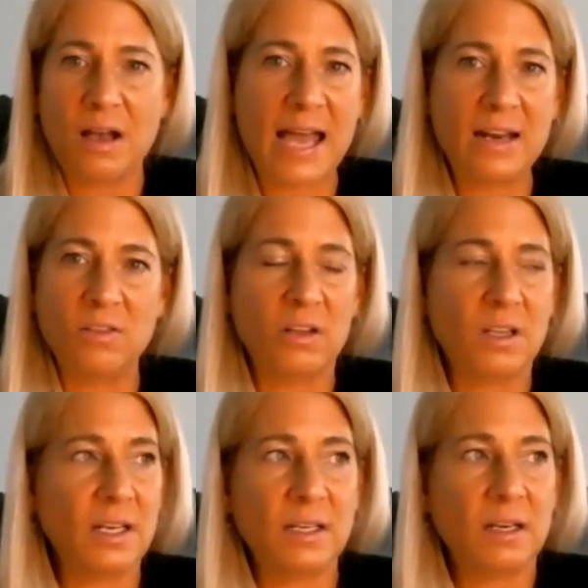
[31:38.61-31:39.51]
I don't look
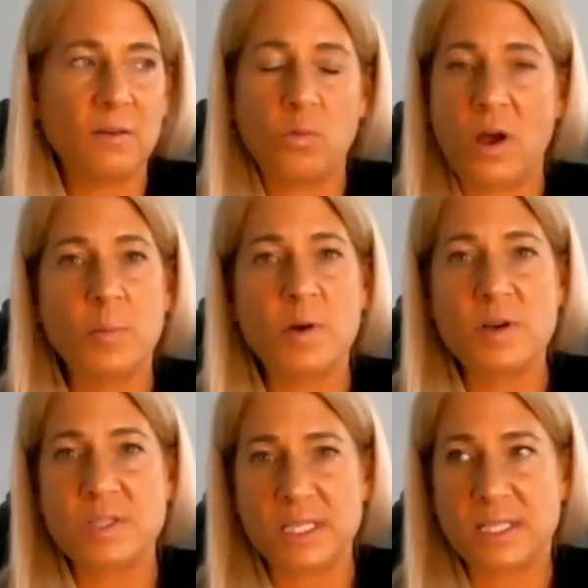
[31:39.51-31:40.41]
at one
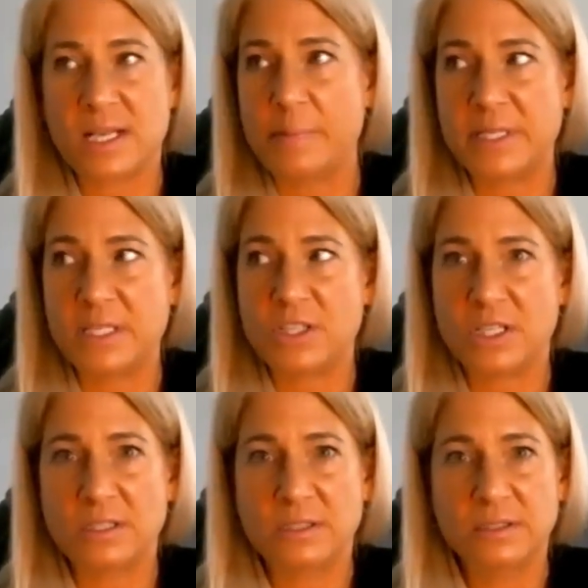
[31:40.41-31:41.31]
person as
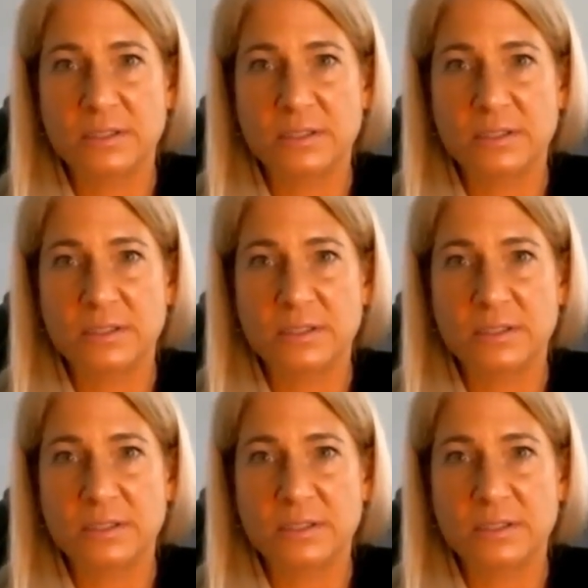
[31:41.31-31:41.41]
competition.